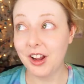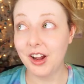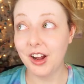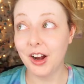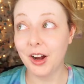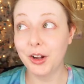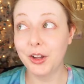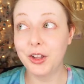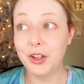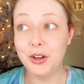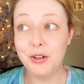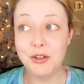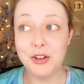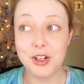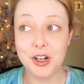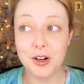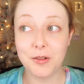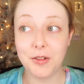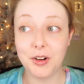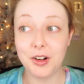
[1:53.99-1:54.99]
a huge
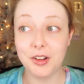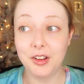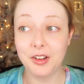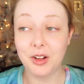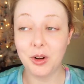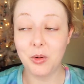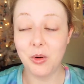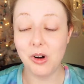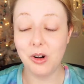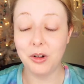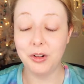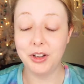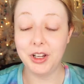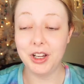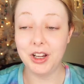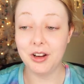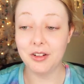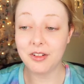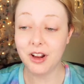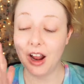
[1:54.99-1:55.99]
difference in the
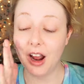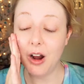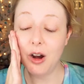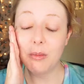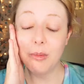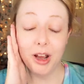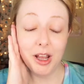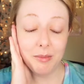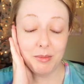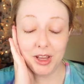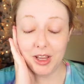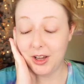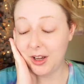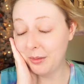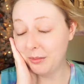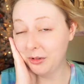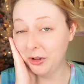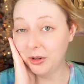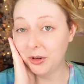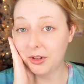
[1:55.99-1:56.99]
quality of how my
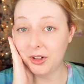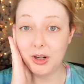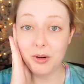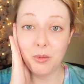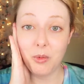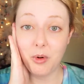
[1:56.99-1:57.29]
makeup looked and